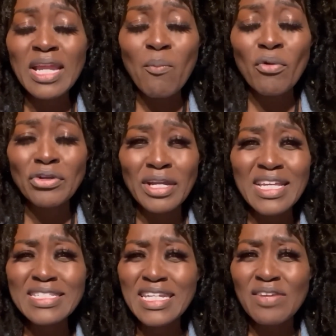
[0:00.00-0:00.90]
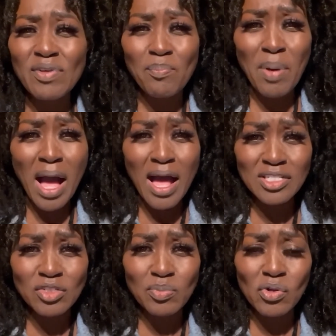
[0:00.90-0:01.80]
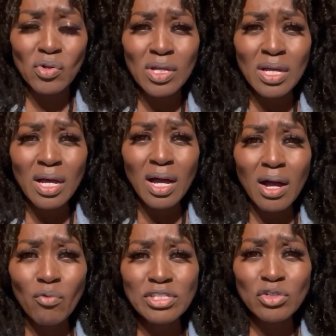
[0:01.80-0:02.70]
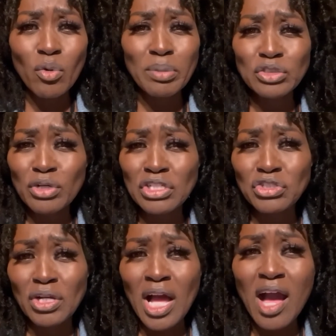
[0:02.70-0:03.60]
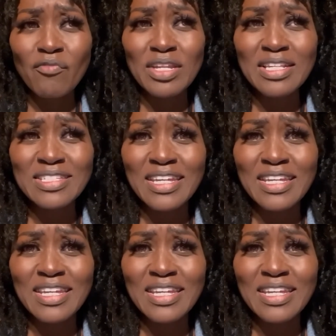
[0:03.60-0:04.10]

And I'm wondering, is it even possible when someone betrays your confidence?